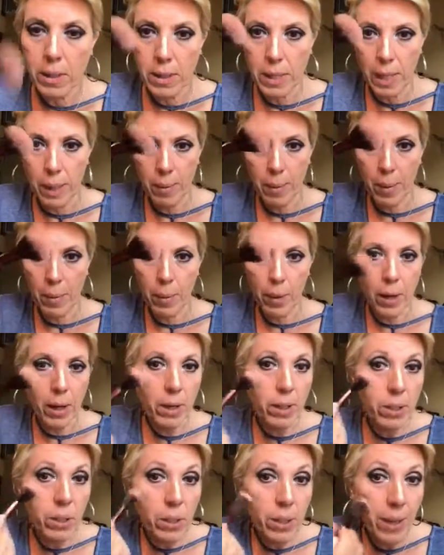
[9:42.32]
Take my
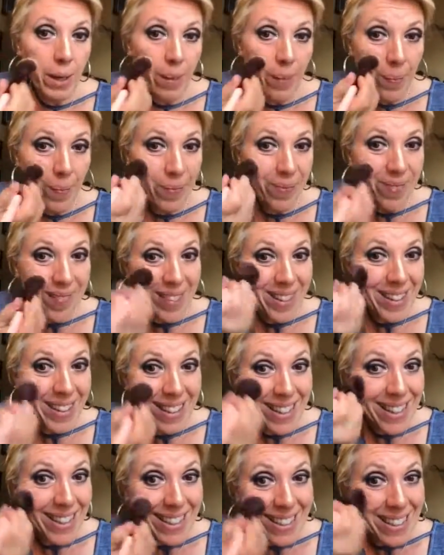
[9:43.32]
brush,
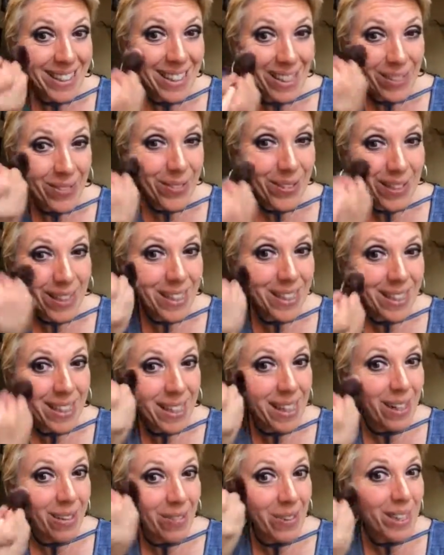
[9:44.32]
smooth this
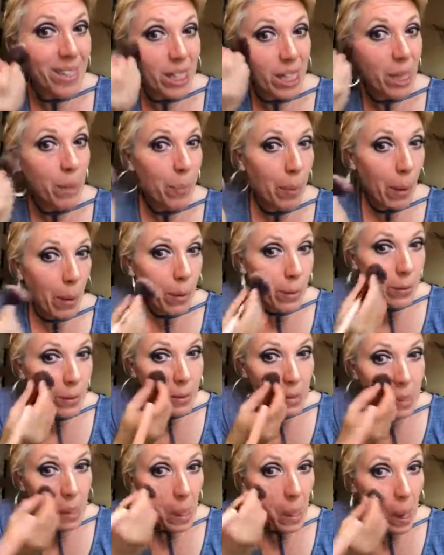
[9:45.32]
in on my
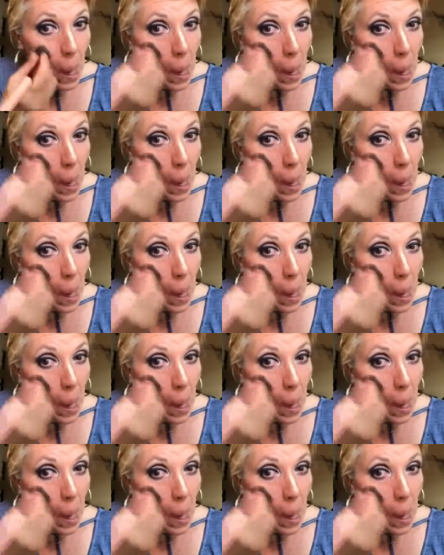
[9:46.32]
cheekbones.